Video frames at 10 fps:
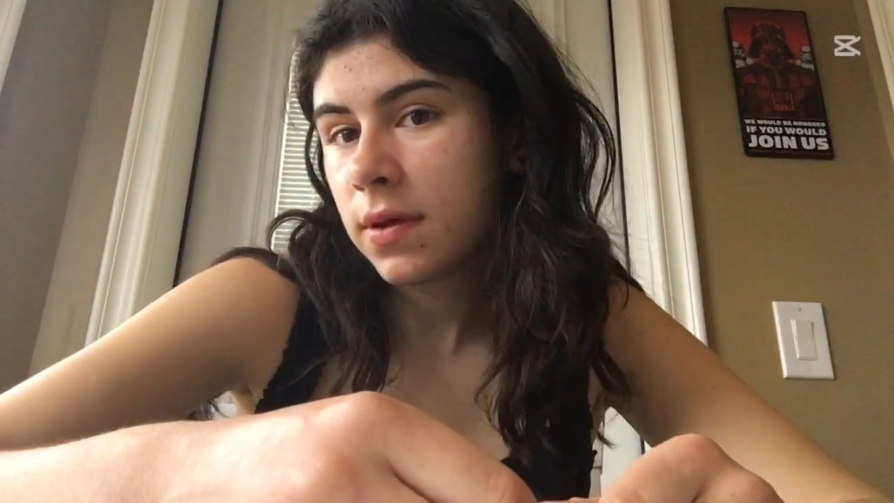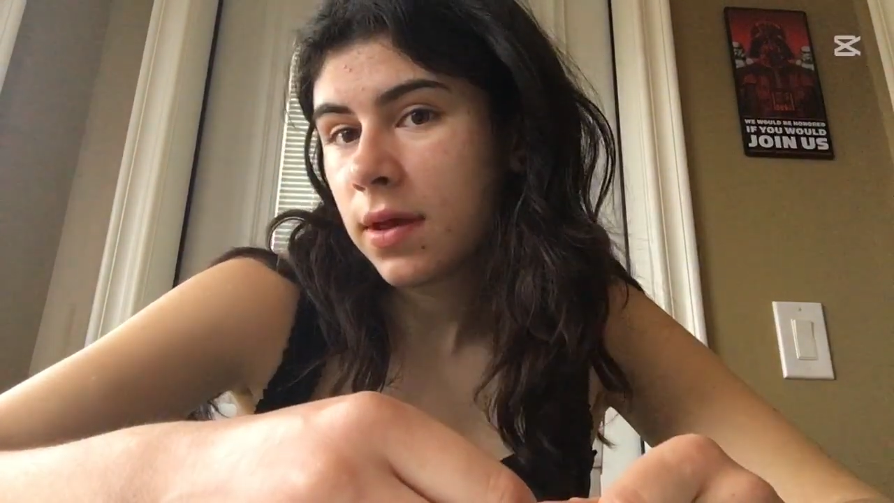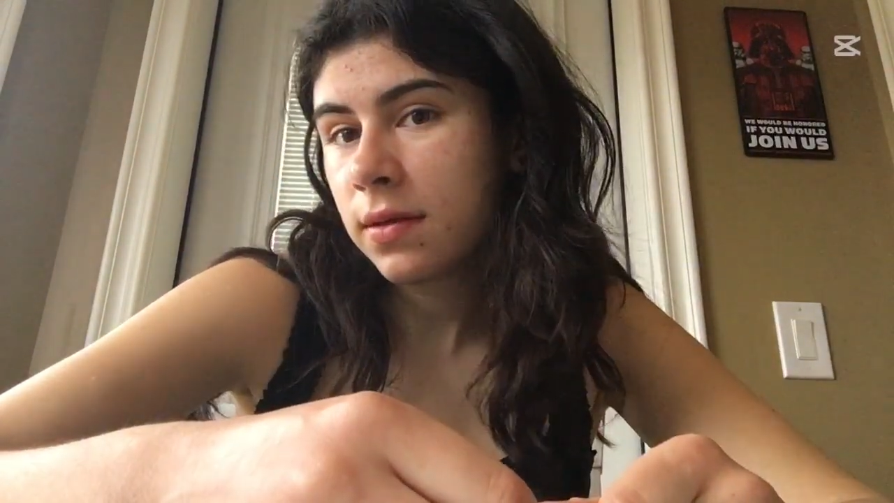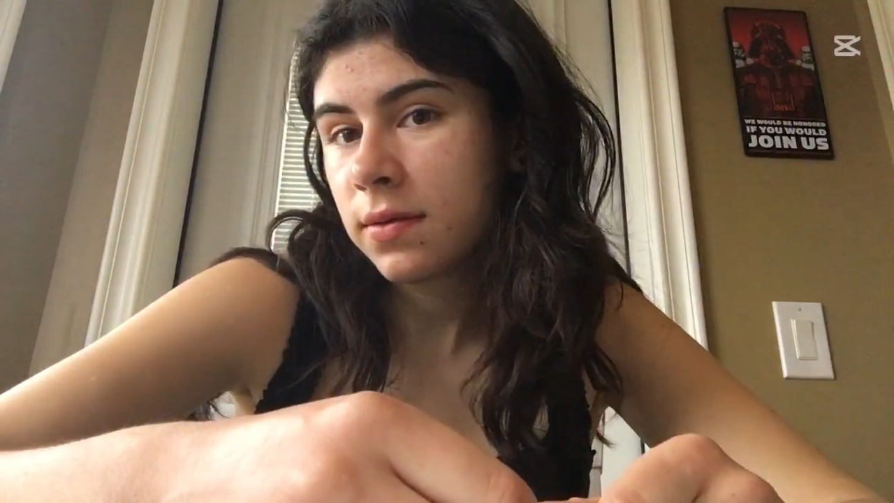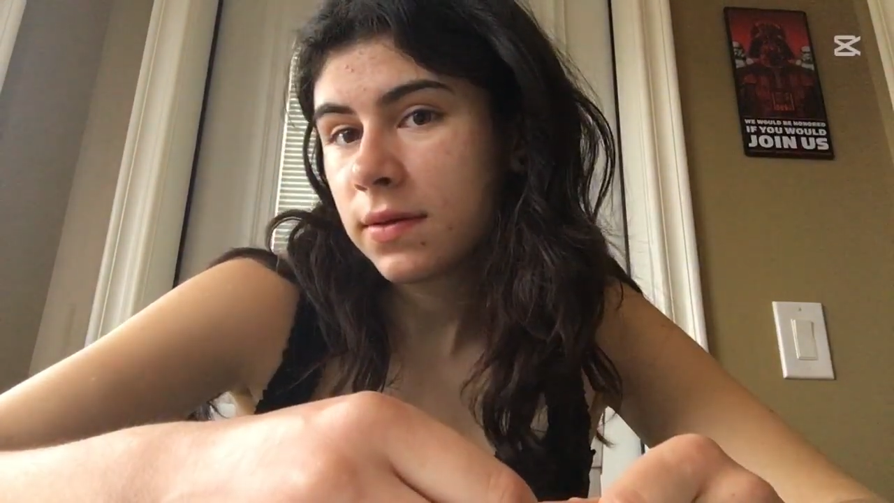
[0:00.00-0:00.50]

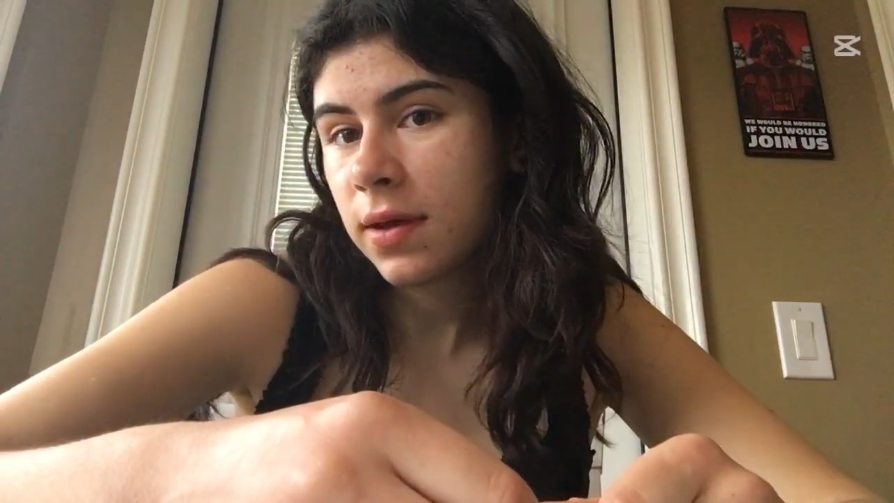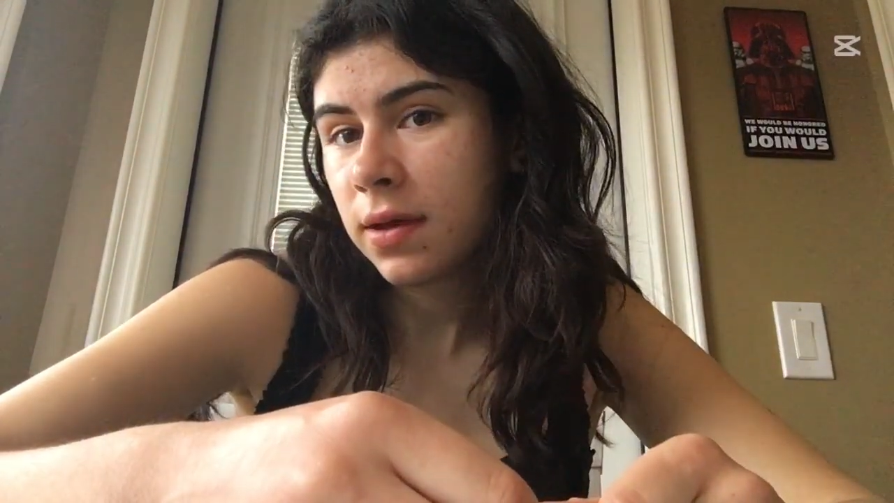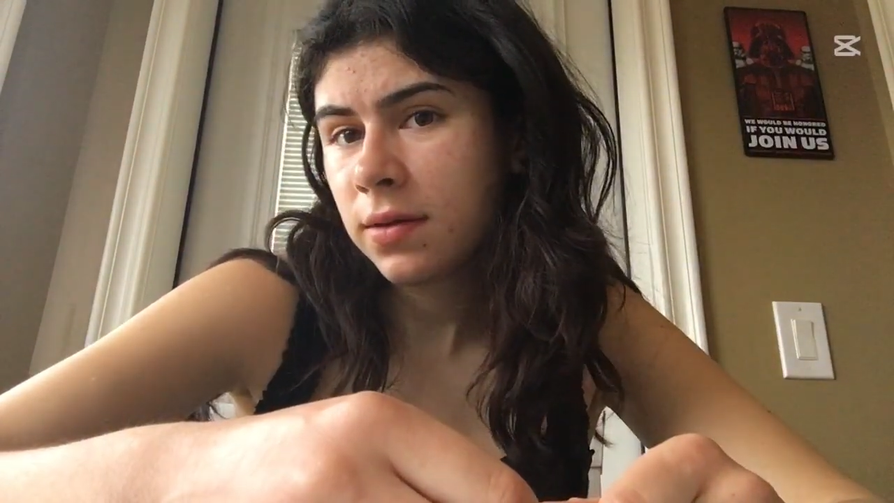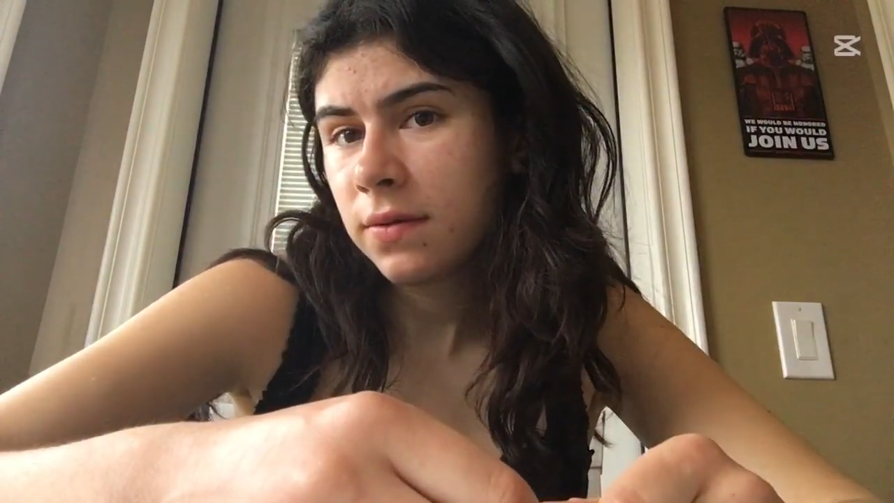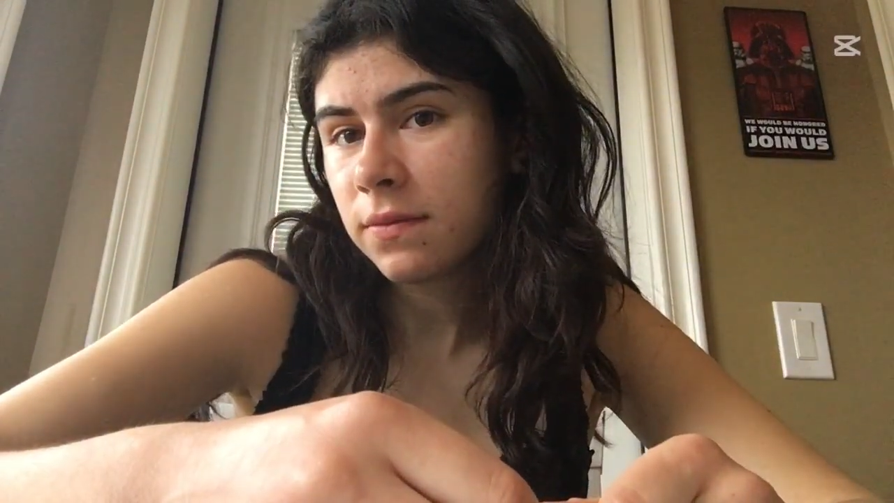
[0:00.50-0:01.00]
and
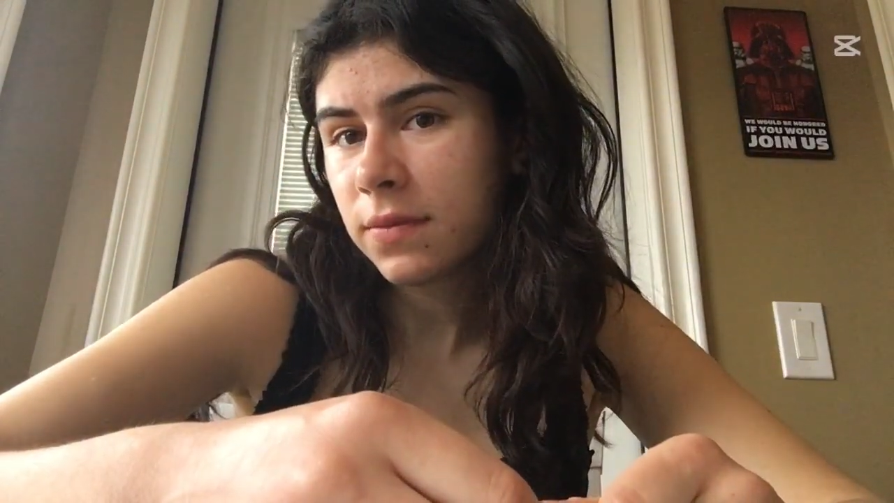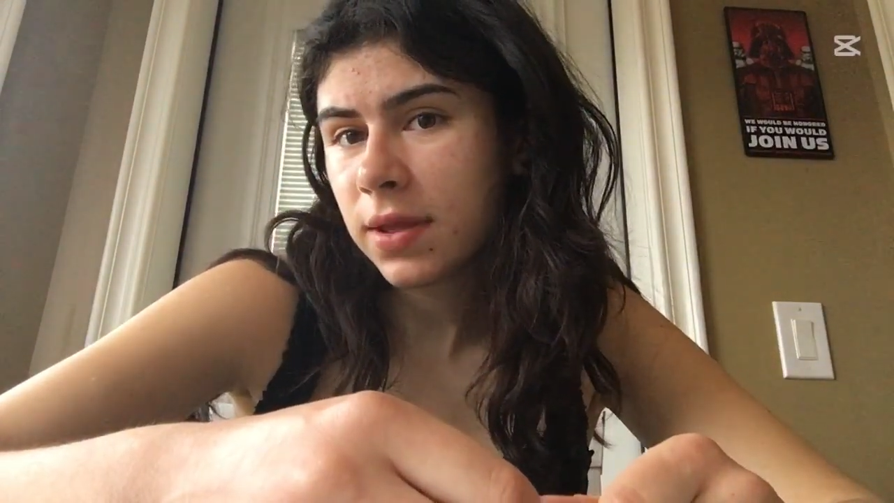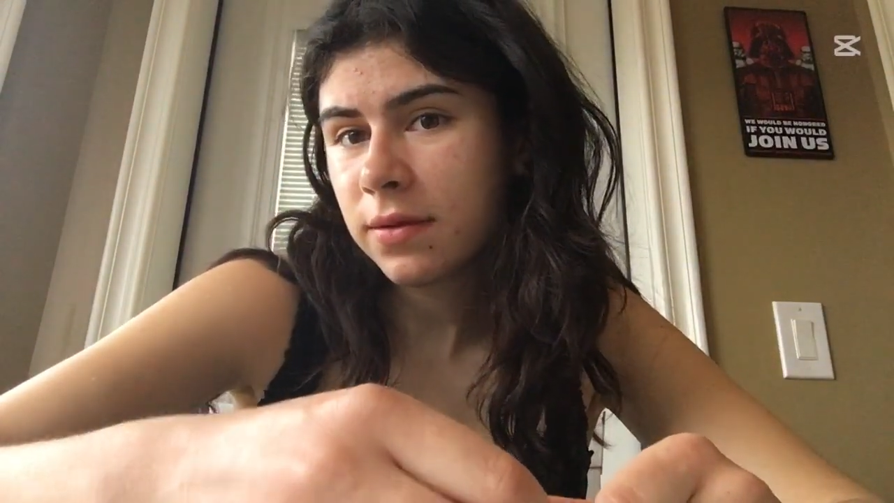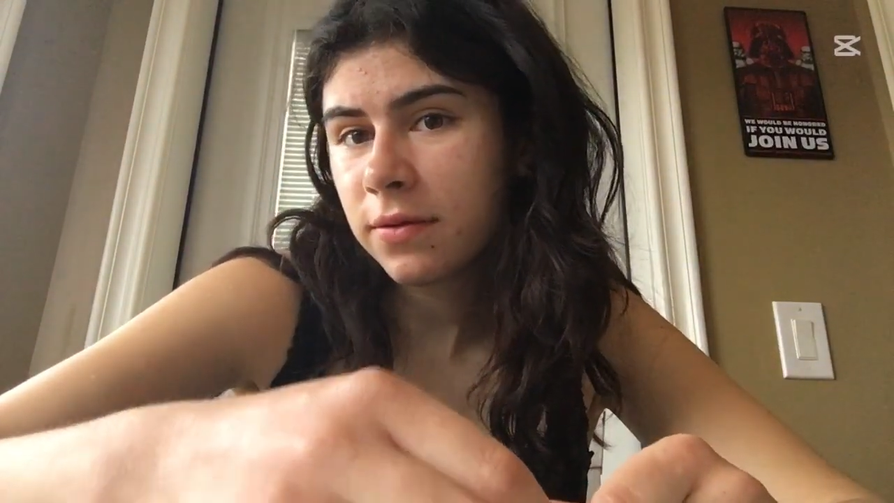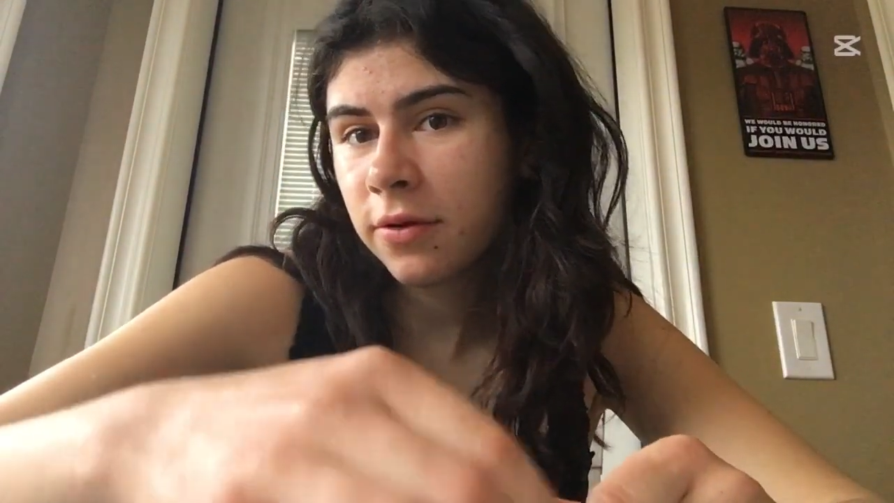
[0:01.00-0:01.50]
kind of
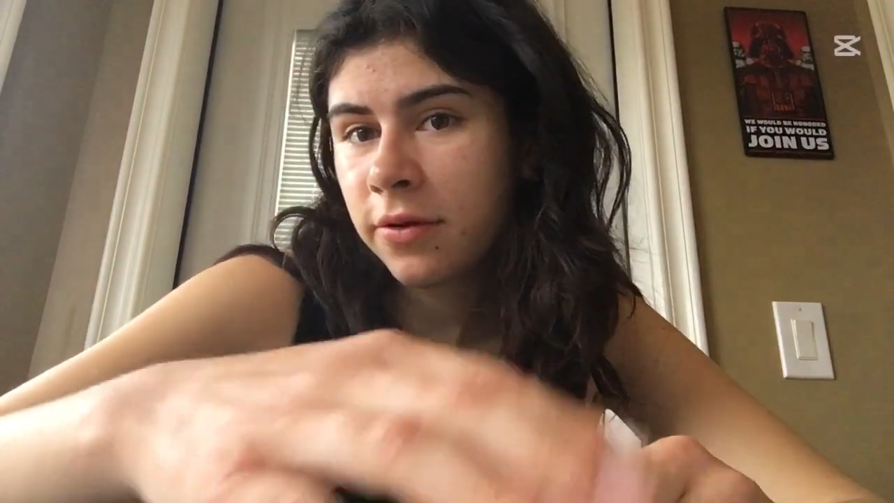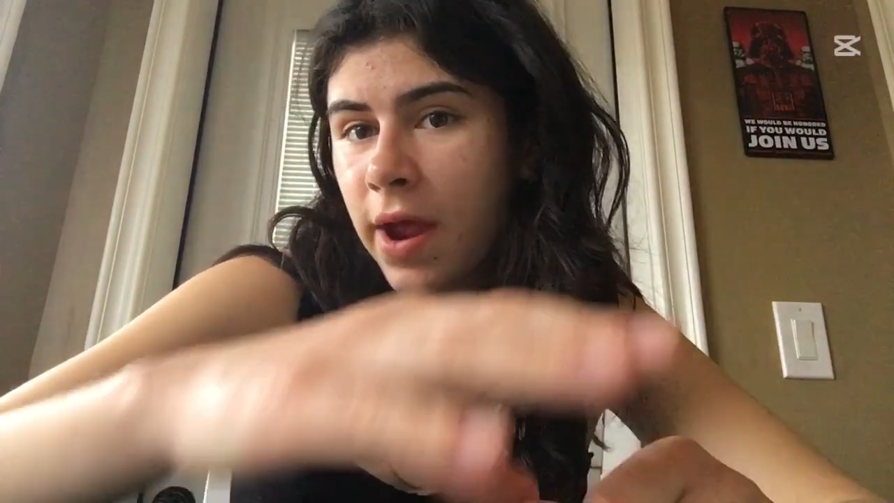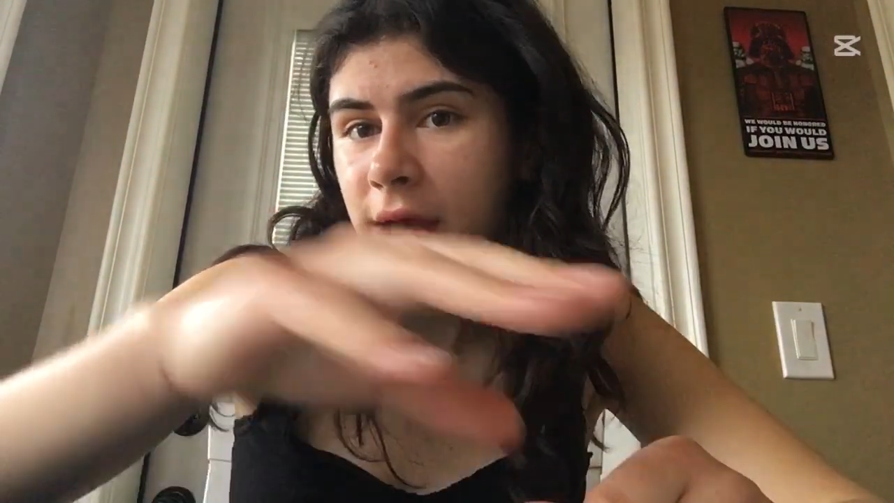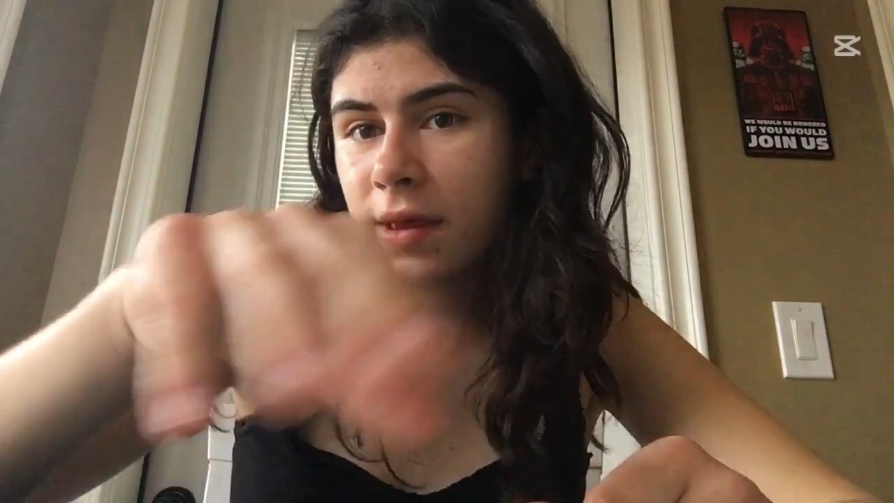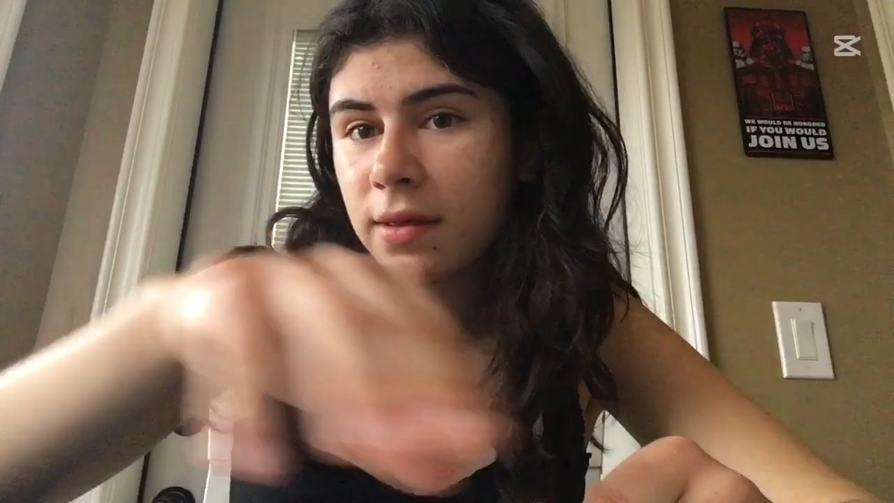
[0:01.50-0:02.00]
like
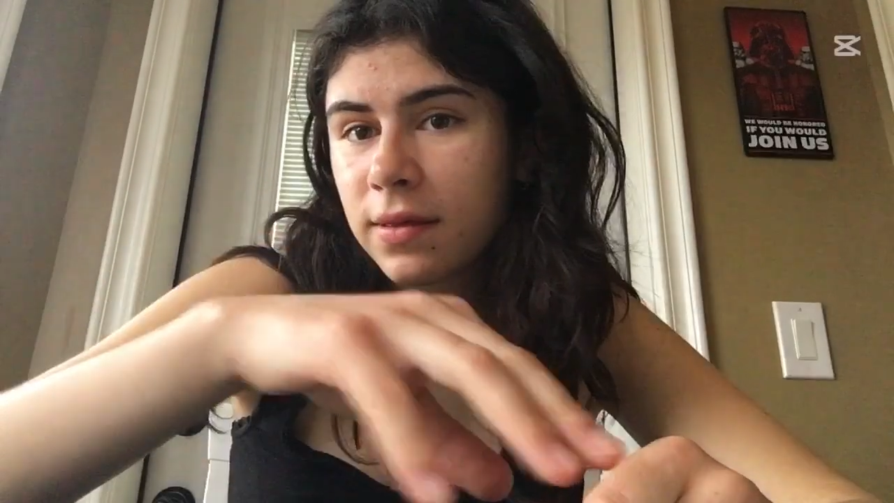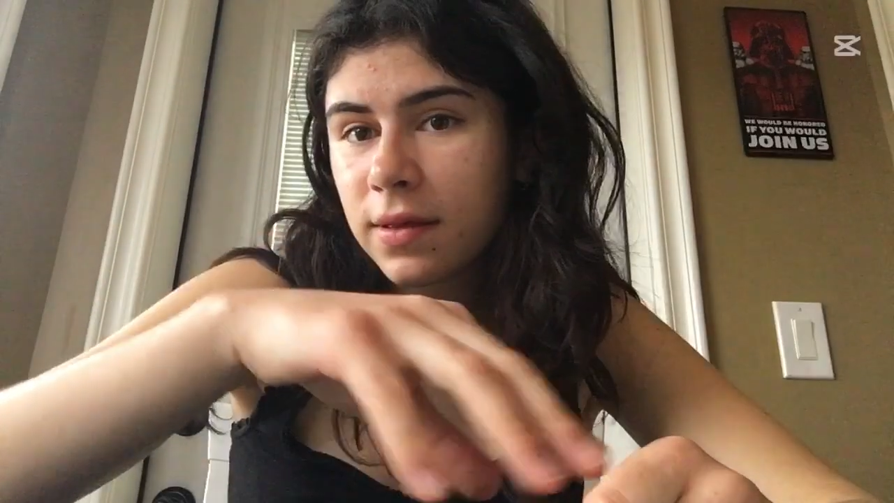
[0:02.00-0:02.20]
cracking,